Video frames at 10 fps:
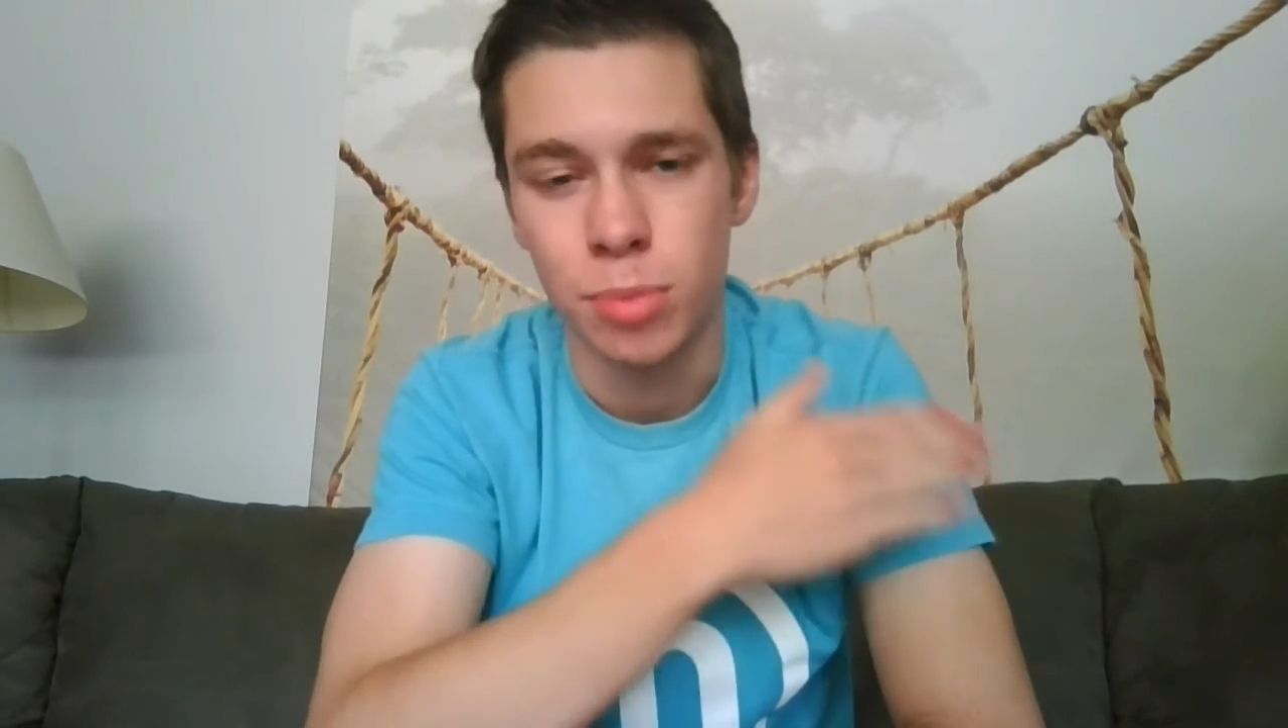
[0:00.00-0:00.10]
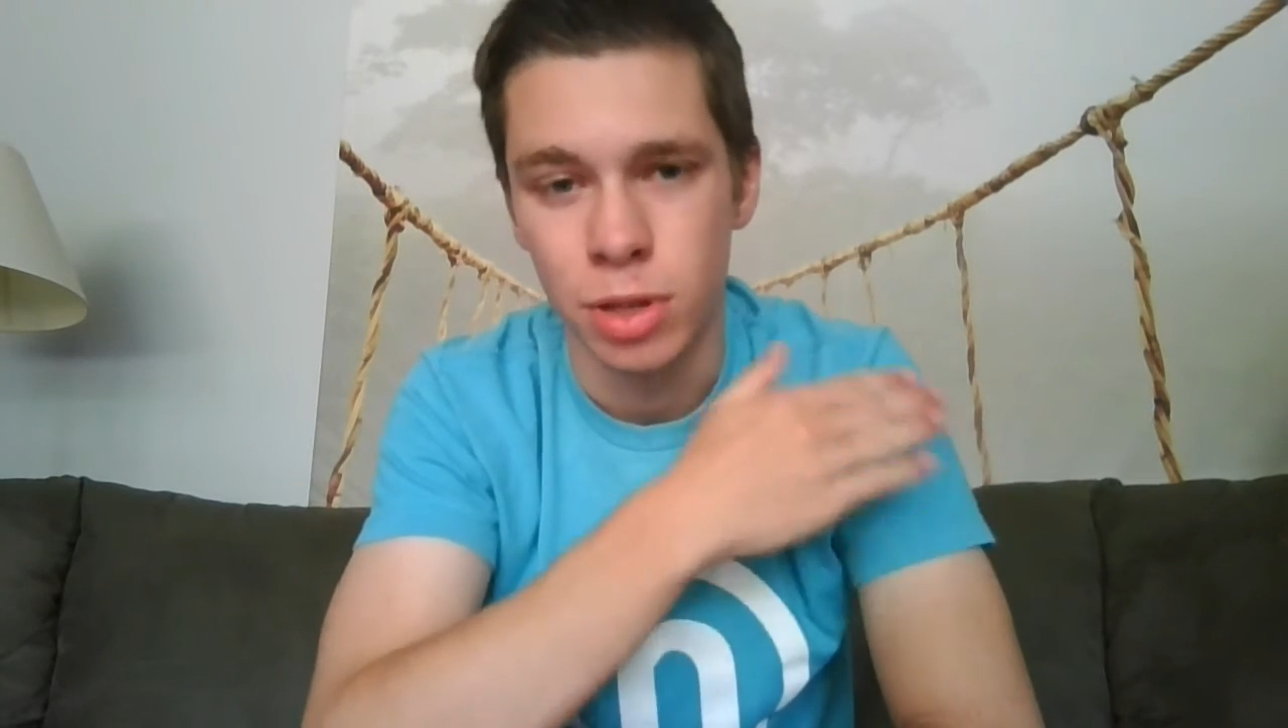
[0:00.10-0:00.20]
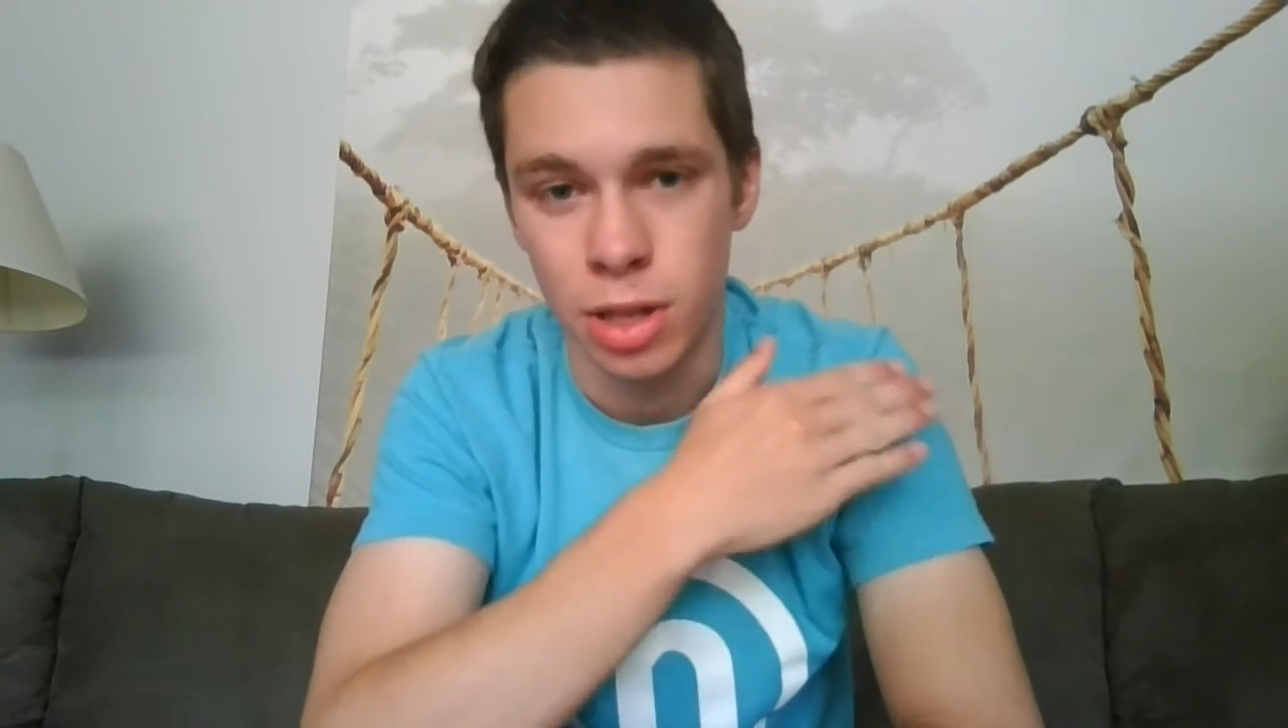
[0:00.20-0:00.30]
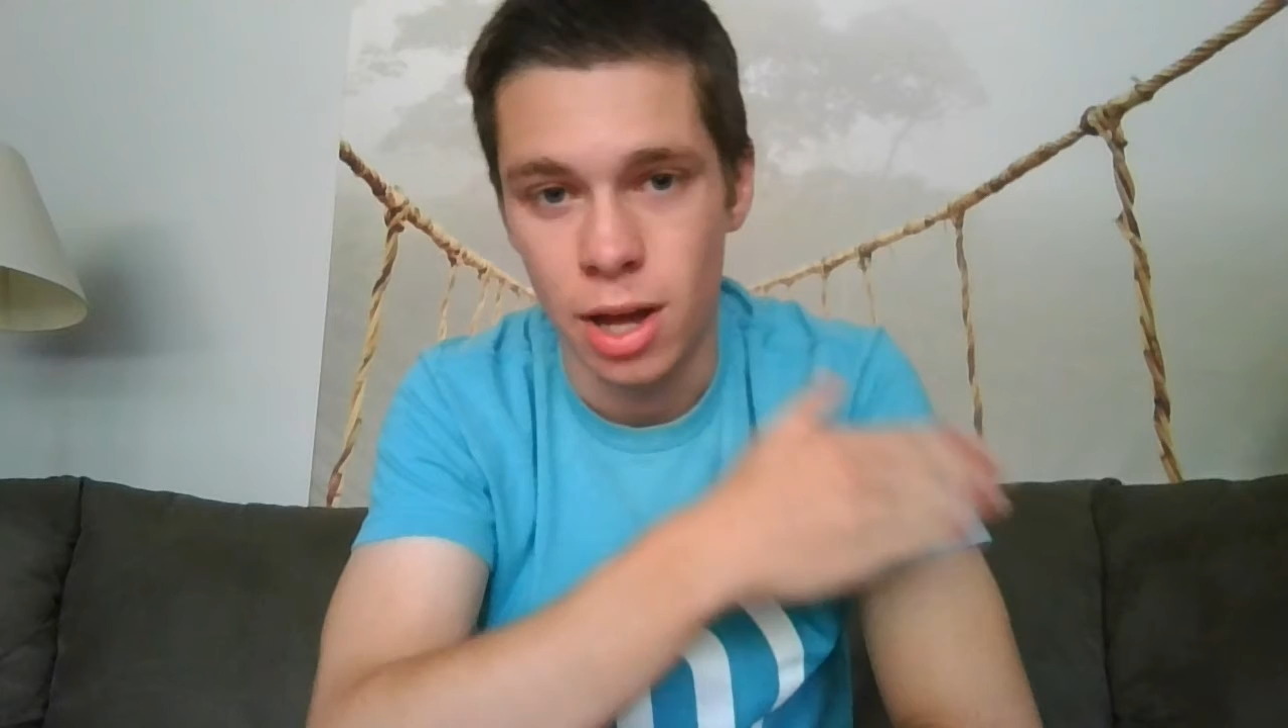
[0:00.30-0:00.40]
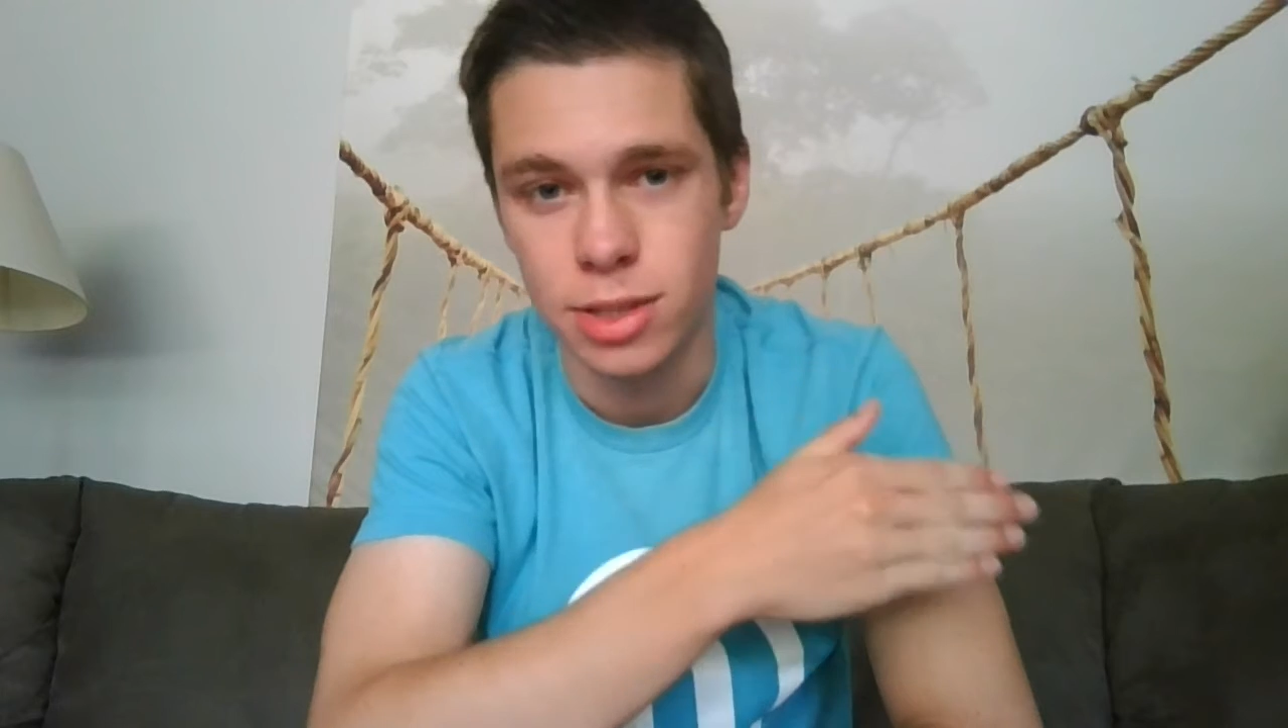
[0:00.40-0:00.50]
up
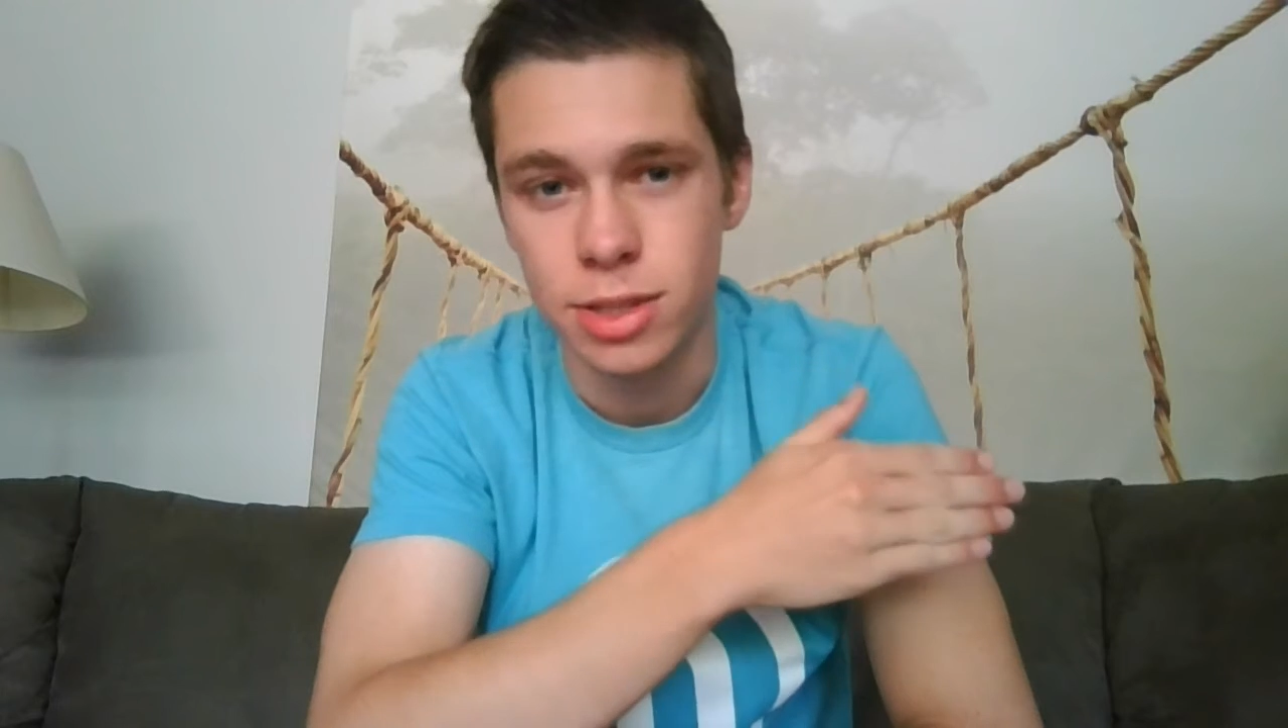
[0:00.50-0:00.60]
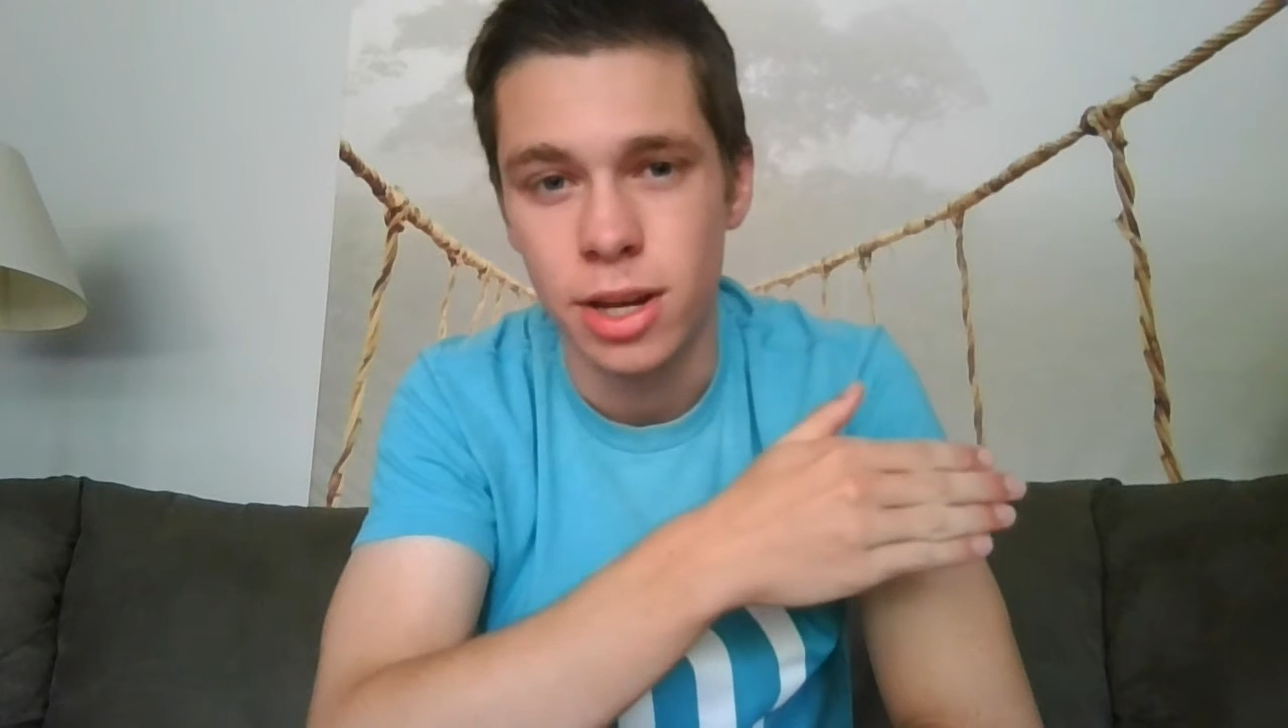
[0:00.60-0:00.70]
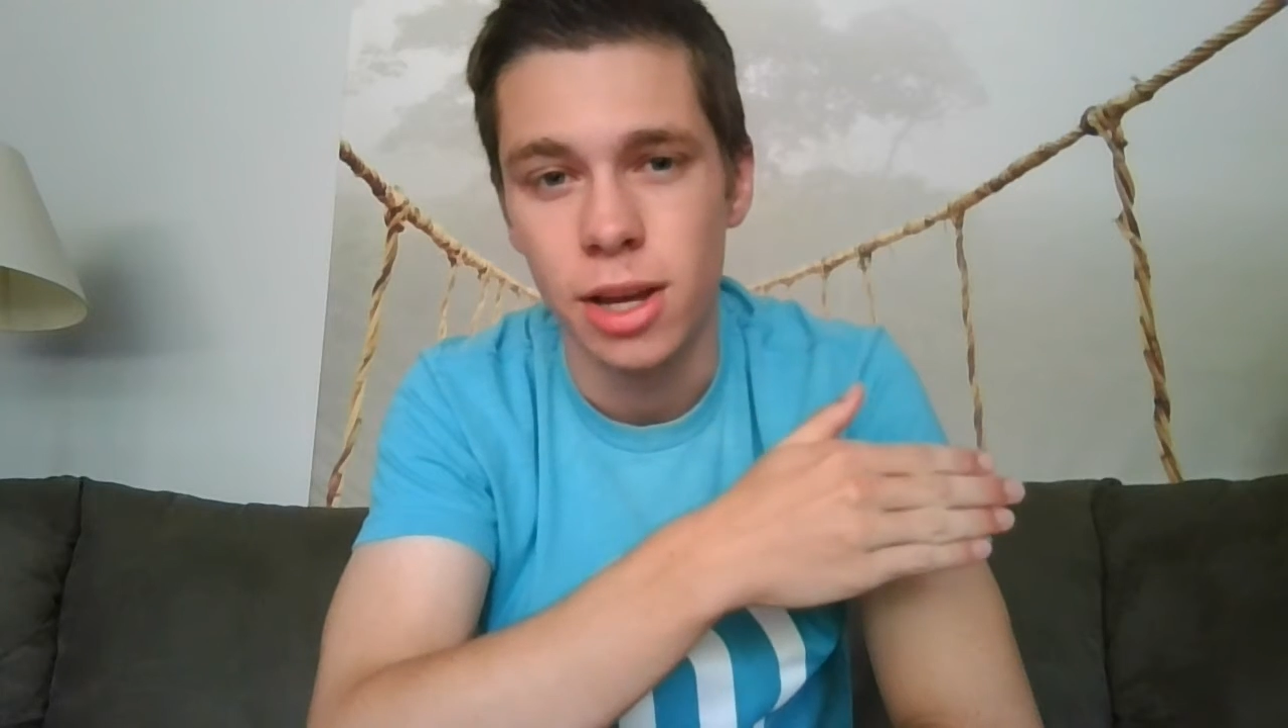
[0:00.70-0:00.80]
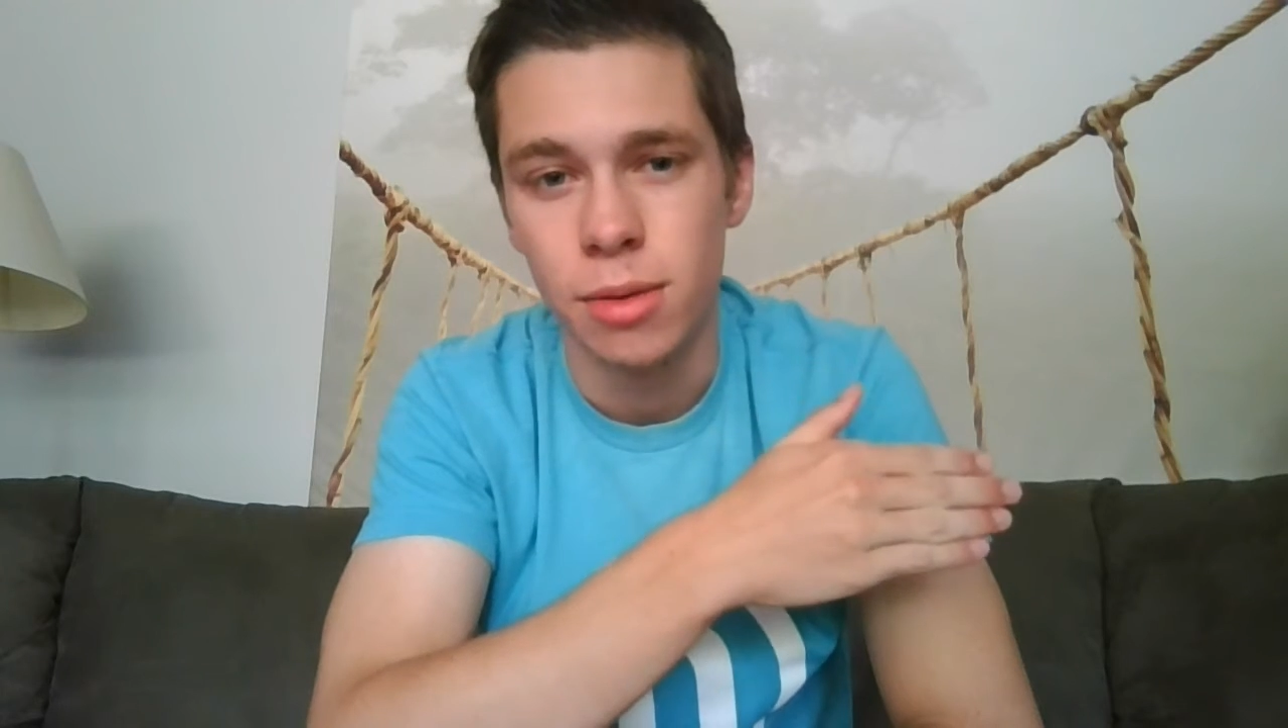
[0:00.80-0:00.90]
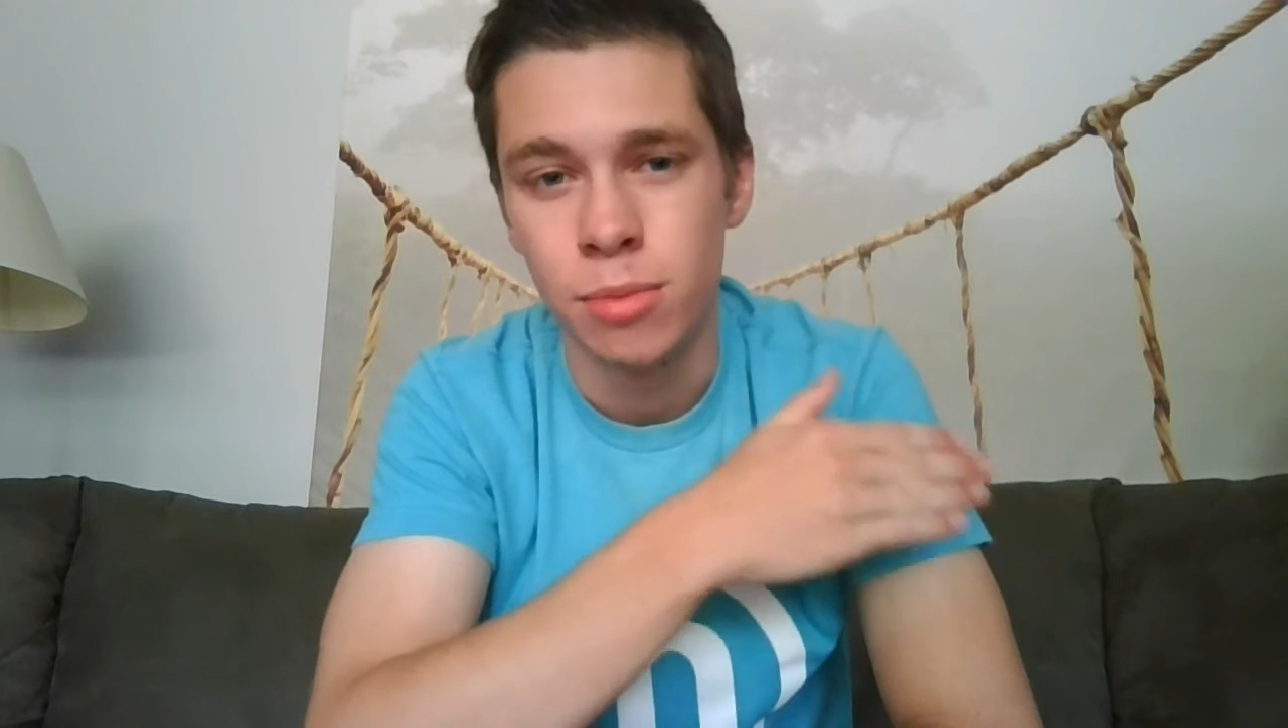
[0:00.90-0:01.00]
a lot
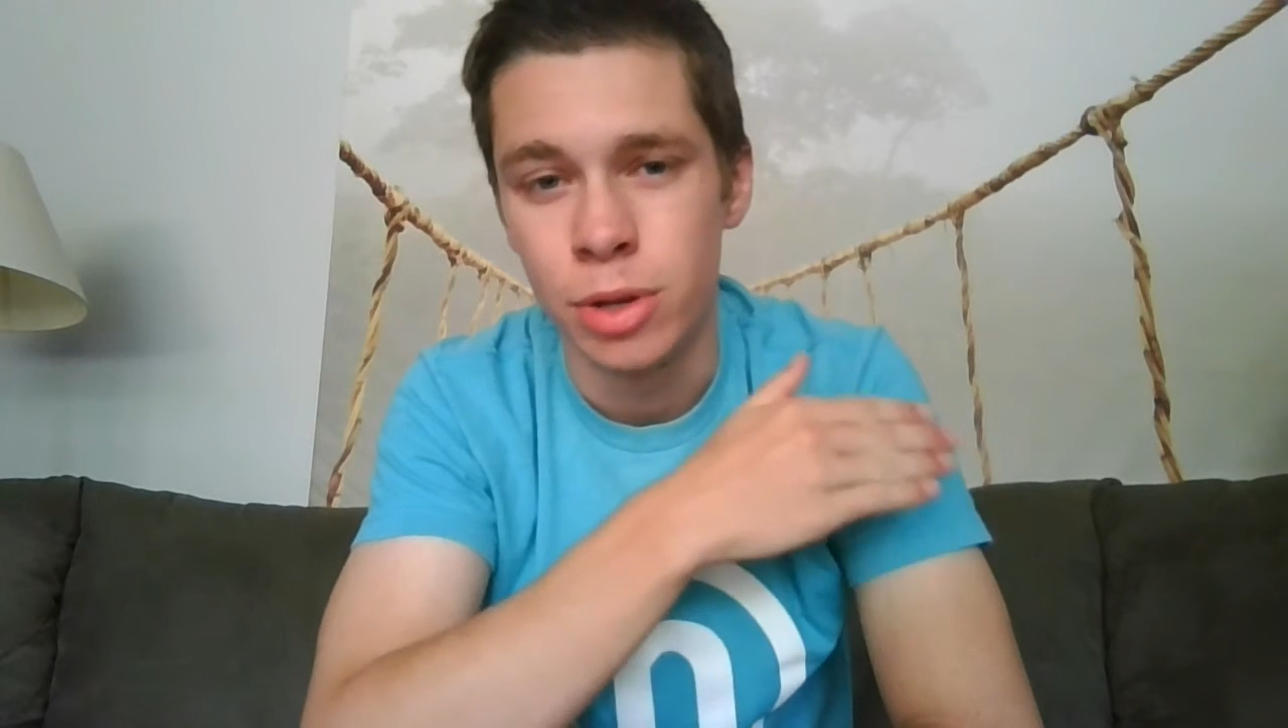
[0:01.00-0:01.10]
today,